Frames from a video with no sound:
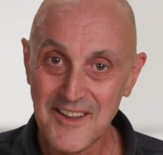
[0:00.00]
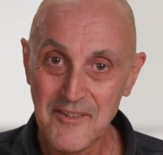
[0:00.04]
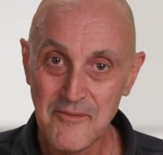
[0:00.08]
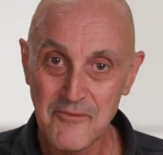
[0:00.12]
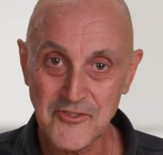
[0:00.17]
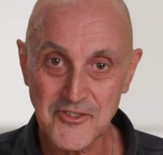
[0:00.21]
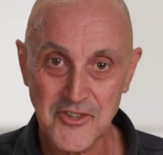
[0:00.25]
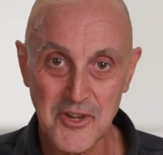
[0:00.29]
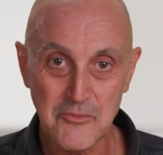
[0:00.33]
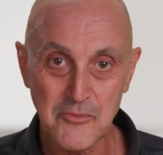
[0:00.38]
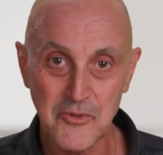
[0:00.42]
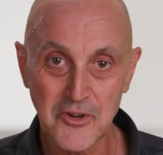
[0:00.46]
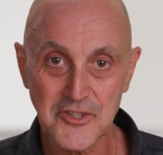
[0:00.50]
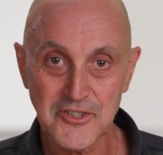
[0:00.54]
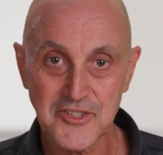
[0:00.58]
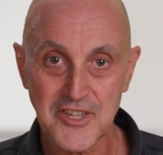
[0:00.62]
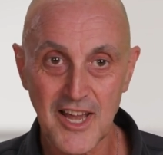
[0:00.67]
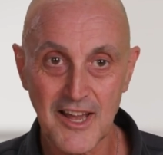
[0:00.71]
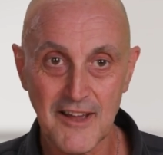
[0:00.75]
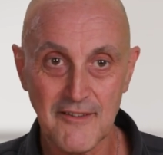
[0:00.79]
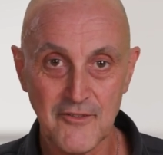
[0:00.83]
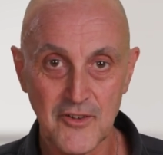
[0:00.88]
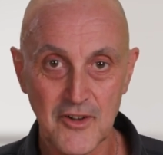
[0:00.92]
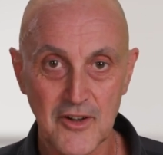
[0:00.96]
someone to
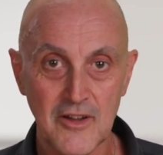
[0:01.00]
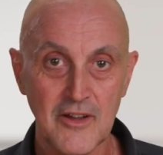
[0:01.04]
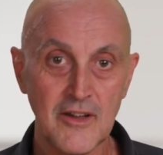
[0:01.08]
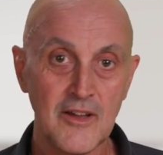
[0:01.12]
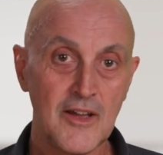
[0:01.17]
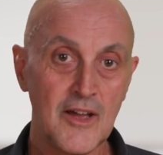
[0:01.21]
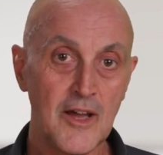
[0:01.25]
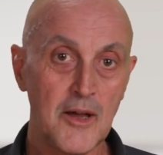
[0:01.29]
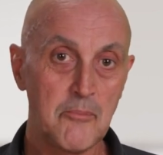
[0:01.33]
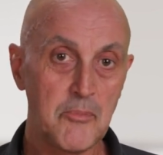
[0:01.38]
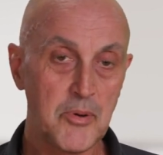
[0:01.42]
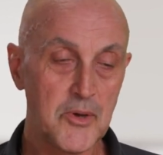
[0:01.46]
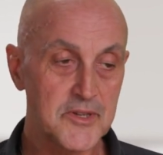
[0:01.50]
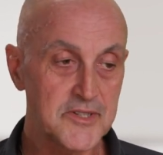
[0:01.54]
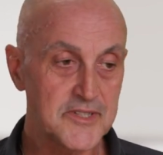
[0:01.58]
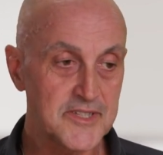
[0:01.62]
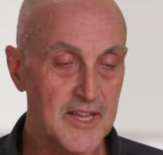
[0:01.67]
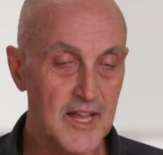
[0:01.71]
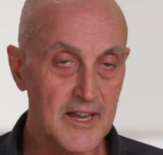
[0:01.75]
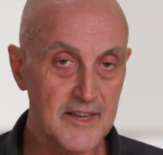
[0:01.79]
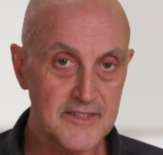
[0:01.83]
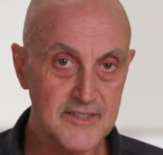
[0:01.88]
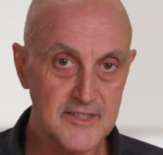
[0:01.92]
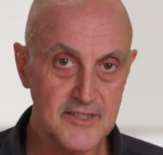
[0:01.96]
have a
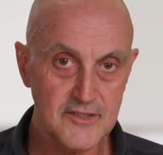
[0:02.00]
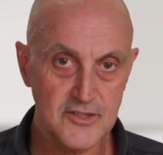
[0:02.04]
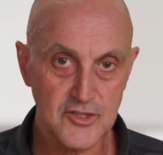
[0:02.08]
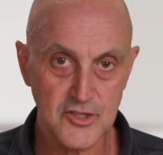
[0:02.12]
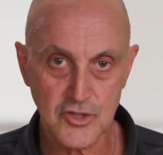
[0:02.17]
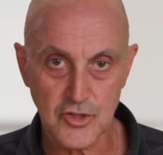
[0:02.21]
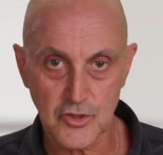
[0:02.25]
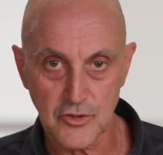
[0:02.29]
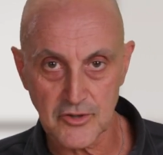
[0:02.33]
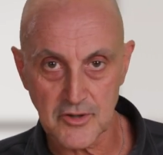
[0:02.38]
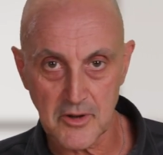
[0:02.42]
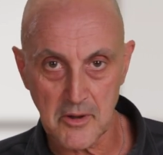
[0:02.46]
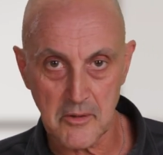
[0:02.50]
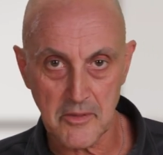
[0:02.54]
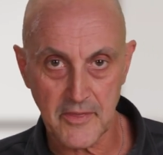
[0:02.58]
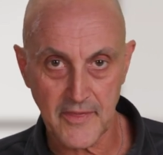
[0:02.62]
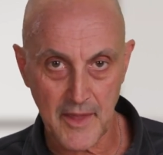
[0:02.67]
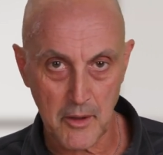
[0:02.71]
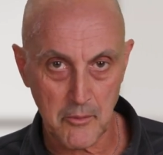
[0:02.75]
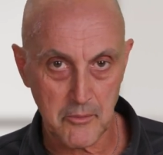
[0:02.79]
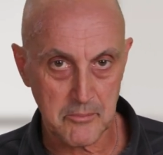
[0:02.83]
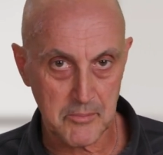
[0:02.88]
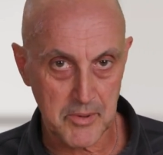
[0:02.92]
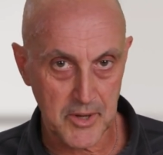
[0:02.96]
personality disorder?
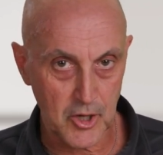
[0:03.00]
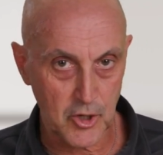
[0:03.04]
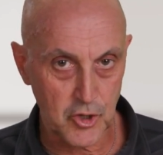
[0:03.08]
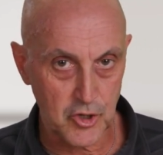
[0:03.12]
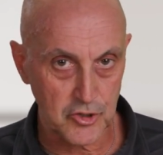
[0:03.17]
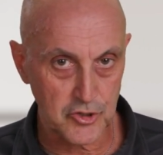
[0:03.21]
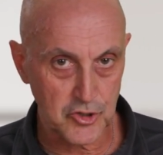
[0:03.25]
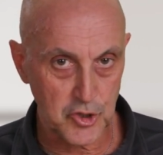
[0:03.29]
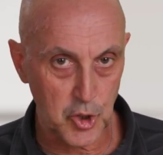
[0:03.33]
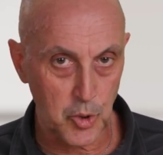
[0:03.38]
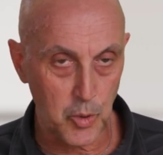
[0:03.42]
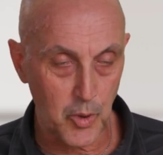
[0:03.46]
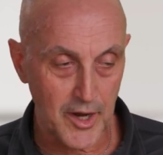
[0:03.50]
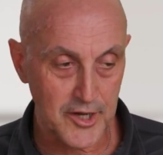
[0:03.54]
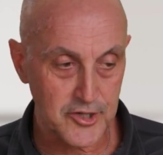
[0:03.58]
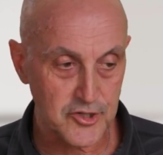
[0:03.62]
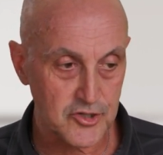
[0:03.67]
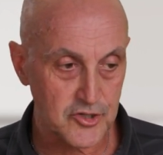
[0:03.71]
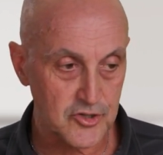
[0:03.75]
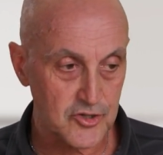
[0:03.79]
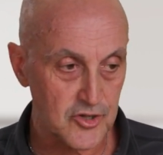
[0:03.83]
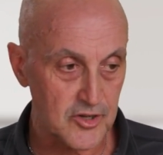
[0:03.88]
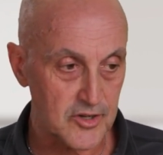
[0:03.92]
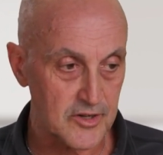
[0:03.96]
That would be a good
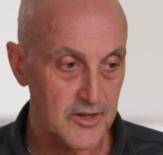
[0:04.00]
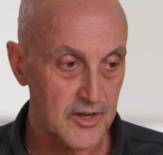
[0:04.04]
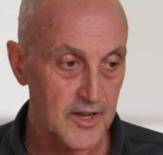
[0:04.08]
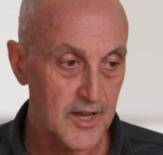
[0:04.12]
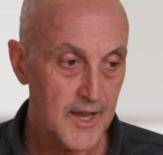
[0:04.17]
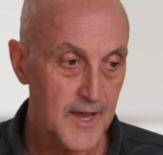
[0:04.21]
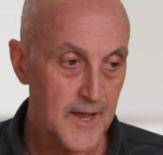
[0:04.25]
question,